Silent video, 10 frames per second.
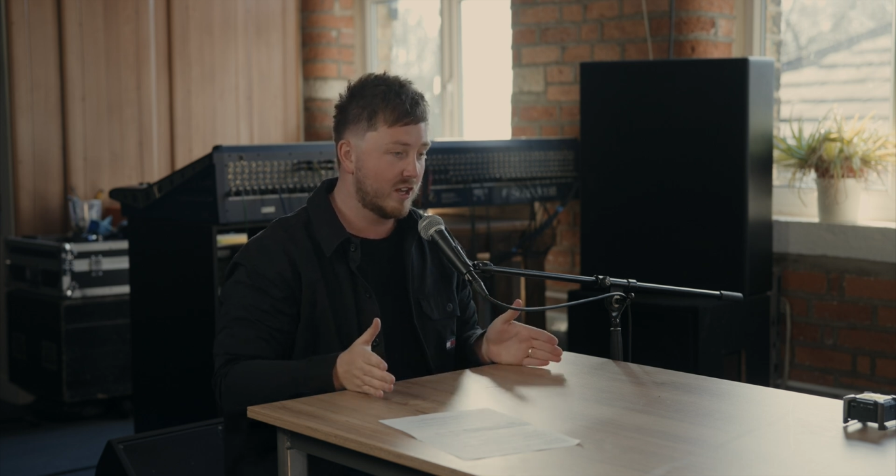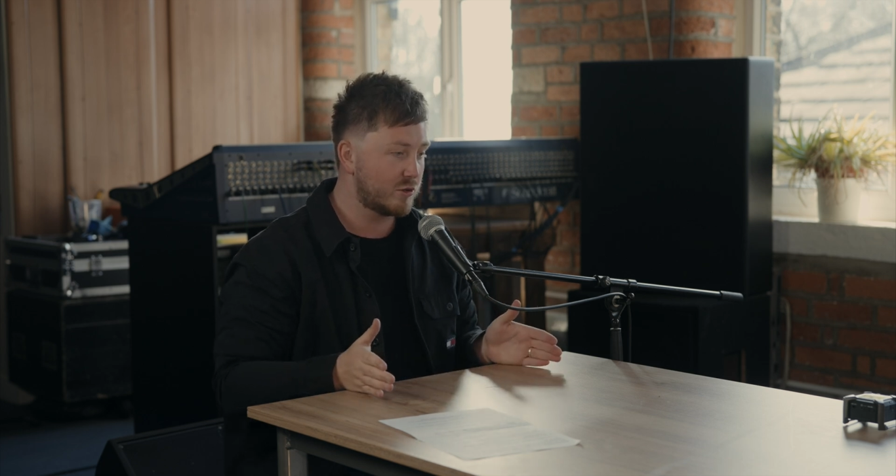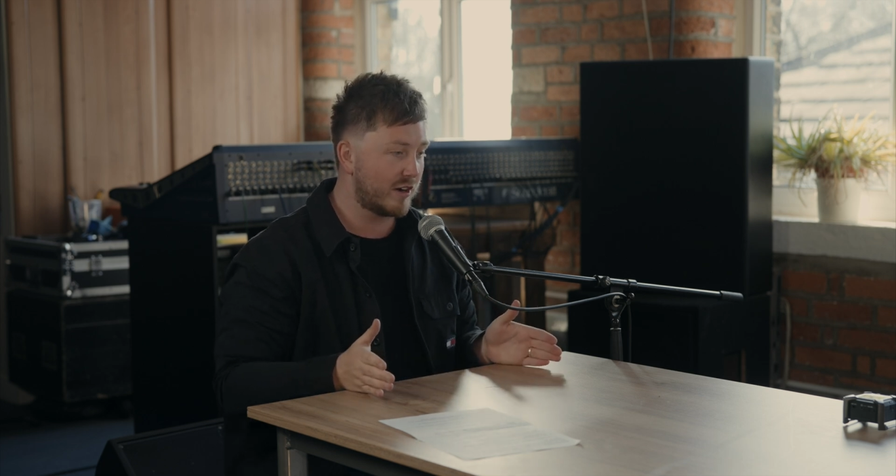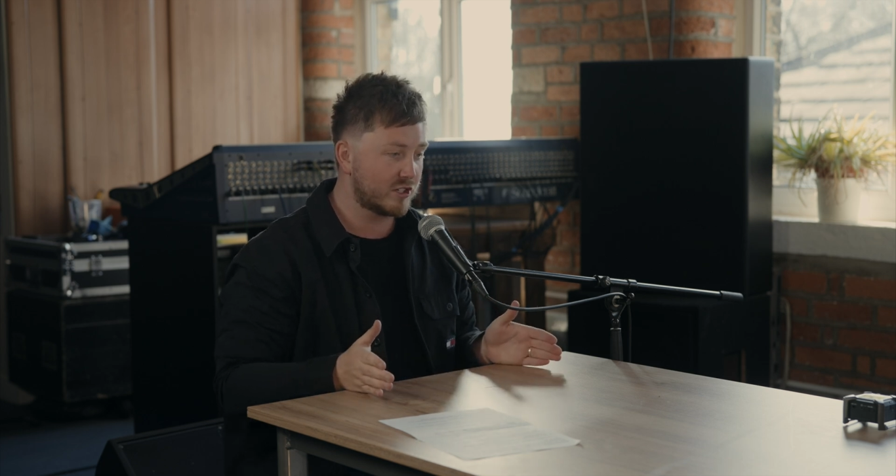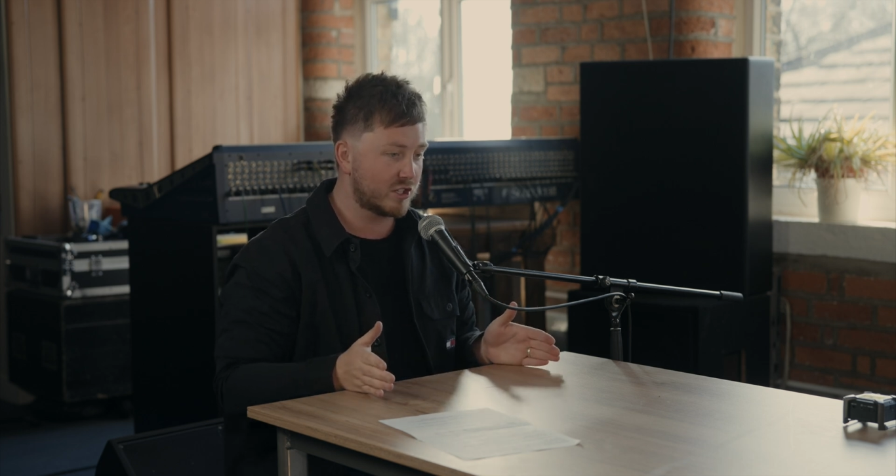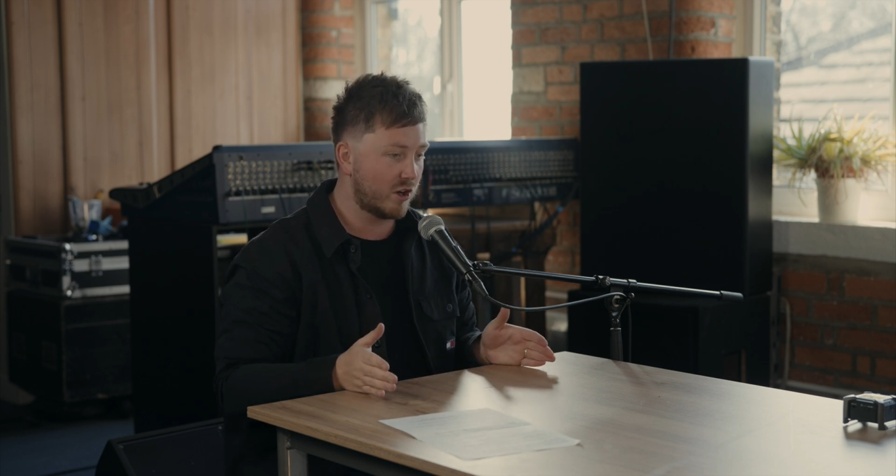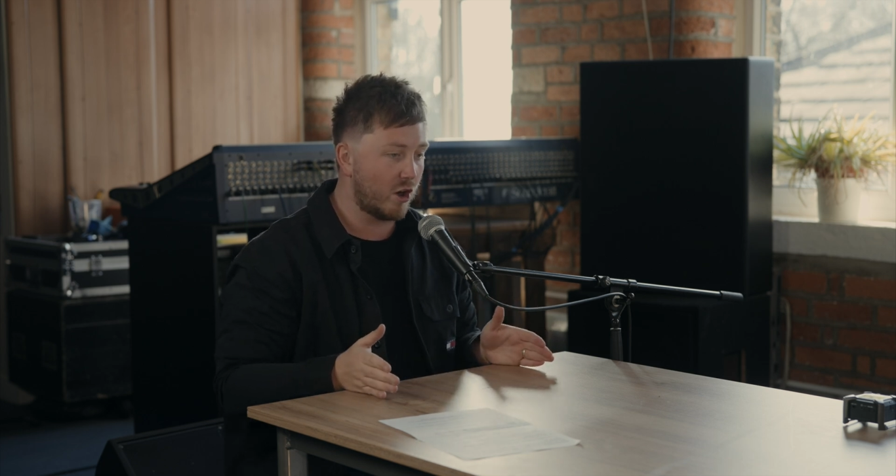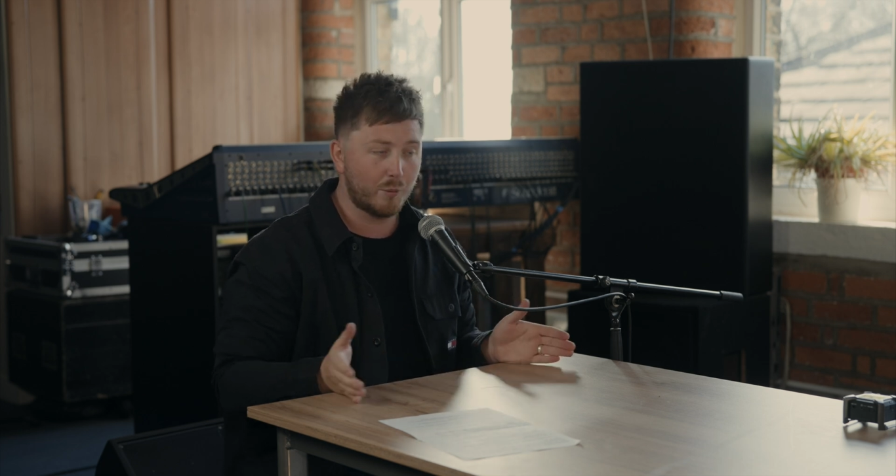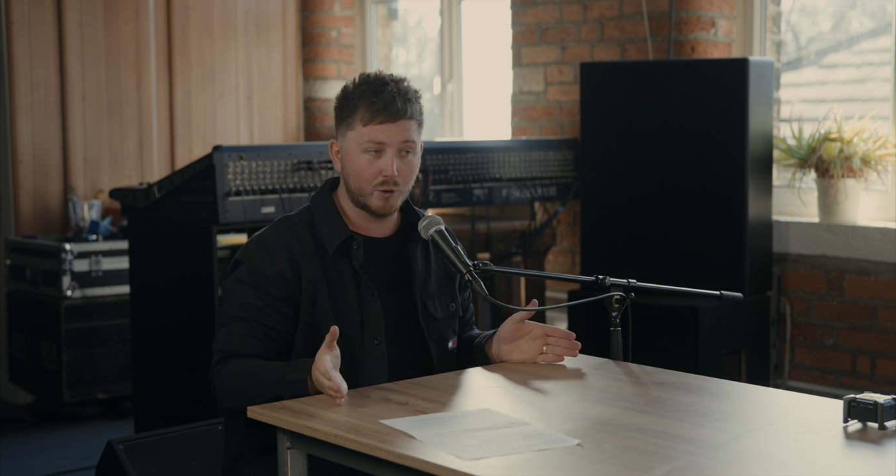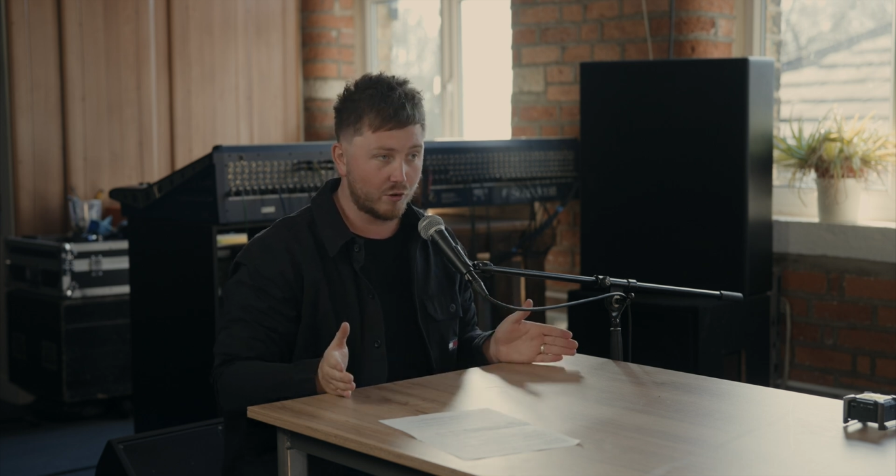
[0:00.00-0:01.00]
So I just thought,
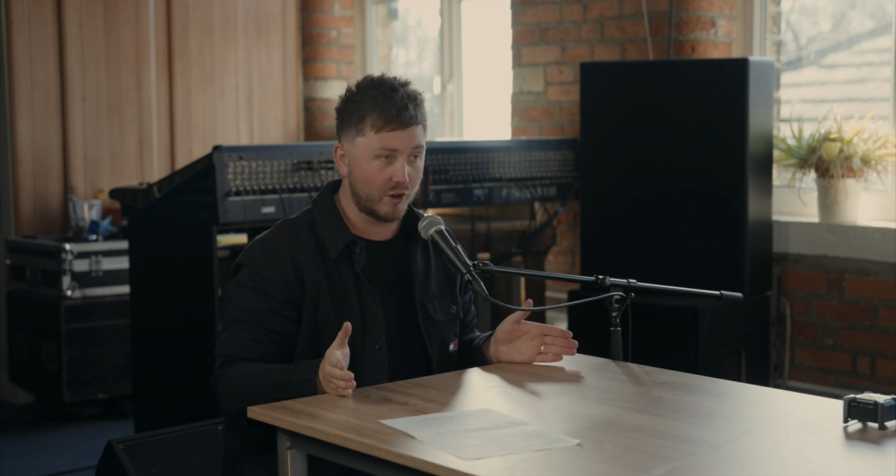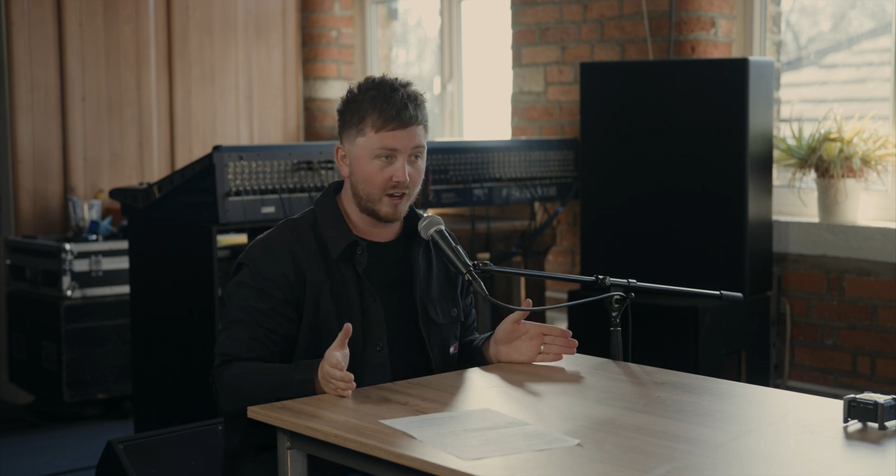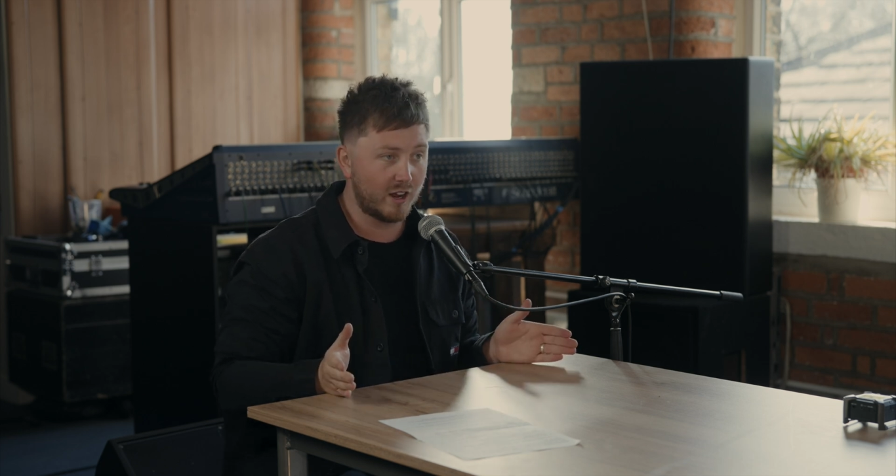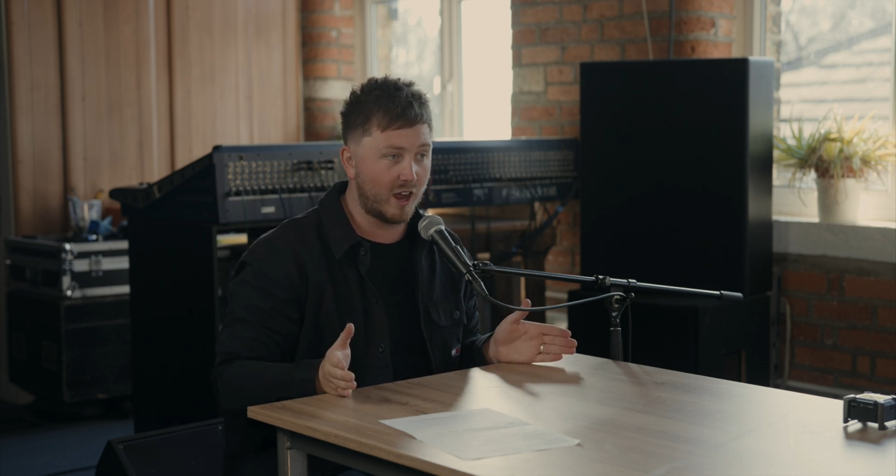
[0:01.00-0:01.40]
oh bugger it,